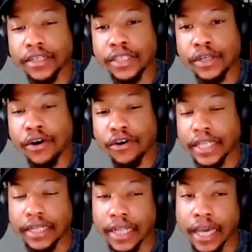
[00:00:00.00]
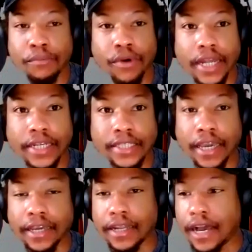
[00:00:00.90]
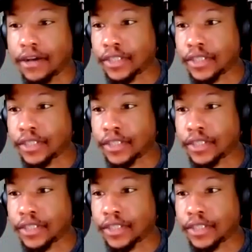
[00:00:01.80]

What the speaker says: song and the label had to take it down.